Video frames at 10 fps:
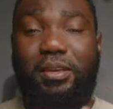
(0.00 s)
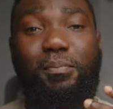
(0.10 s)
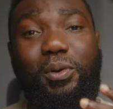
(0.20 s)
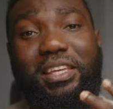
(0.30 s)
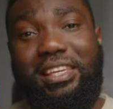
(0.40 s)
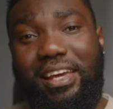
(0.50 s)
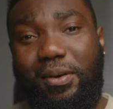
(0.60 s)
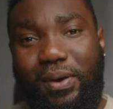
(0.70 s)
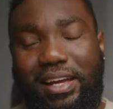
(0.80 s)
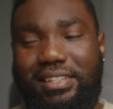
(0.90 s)
but gear
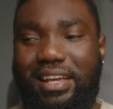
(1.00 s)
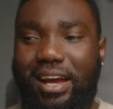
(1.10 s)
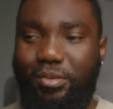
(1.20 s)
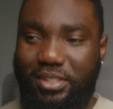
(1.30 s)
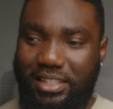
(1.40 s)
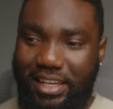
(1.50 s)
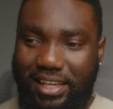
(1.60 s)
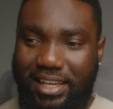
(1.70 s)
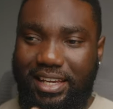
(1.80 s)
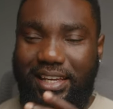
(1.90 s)
wise I would
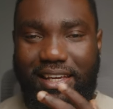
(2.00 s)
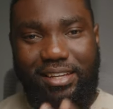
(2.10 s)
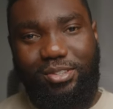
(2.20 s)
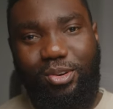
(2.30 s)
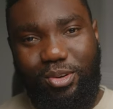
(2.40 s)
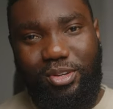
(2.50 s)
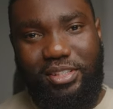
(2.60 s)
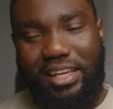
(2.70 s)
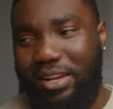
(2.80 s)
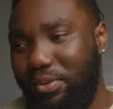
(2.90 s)
say it's
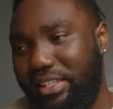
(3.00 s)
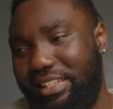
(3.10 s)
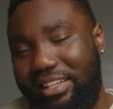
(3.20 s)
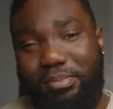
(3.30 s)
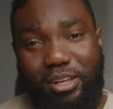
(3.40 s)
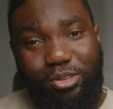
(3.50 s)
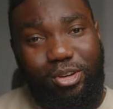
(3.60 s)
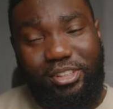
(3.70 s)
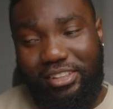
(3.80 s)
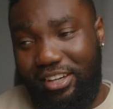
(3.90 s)
Godox. Anyways, that's my
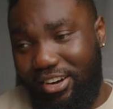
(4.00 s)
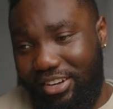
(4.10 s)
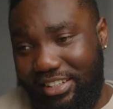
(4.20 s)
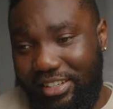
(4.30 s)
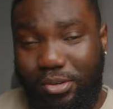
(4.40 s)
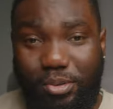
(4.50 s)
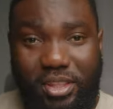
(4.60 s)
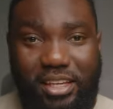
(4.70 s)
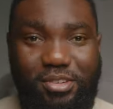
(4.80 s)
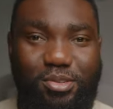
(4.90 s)
thoughts on this whole
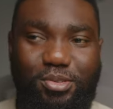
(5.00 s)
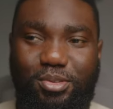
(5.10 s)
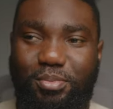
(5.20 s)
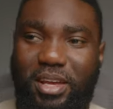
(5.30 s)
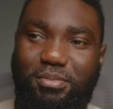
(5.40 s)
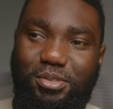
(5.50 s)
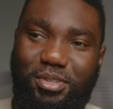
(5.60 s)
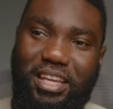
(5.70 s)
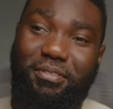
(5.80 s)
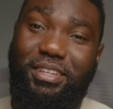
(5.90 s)
thing. You know, sometimes you
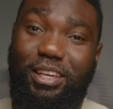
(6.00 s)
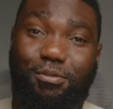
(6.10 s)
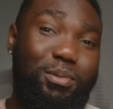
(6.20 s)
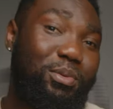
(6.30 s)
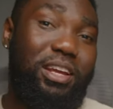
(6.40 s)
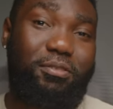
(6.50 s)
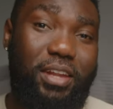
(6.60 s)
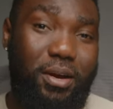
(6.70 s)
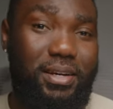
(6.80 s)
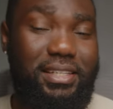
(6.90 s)
just have to give people their
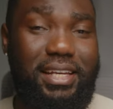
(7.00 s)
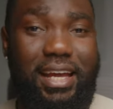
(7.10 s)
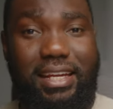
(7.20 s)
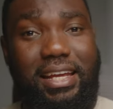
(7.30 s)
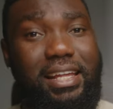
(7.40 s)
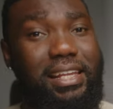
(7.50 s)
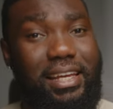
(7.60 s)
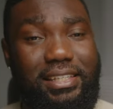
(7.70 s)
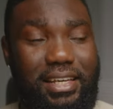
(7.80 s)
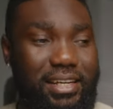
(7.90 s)
flowers, and
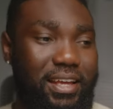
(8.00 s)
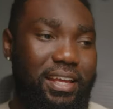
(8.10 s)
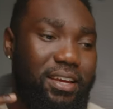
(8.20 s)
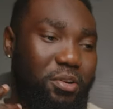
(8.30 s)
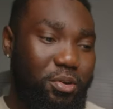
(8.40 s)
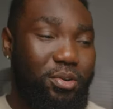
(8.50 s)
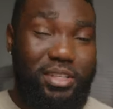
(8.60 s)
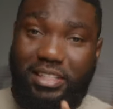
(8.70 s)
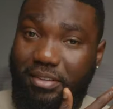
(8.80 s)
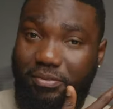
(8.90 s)
like I said,
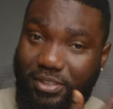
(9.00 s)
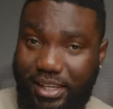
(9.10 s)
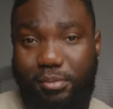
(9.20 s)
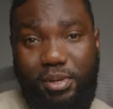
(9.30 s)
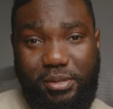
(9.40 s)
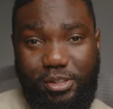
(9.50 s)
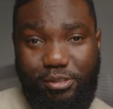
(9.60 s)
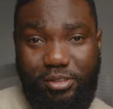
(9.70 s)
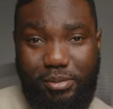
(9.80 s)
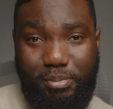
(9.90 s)
Godox, they sent me
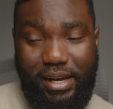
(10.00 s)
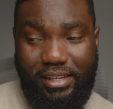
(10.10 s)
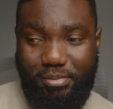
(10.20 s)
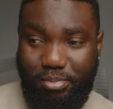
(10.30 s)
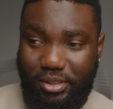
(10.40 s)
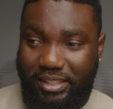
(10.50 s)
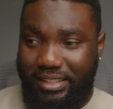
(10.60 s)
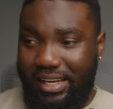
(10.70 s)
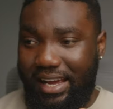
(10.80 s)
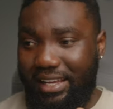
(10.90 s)
stuff in the past, but
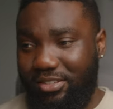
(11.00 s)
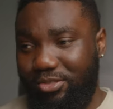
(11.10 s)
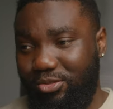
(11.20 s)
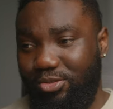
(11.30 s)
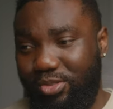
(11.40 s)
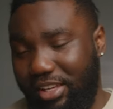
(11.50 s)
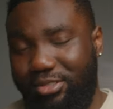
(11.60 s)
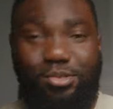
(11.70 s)
that's not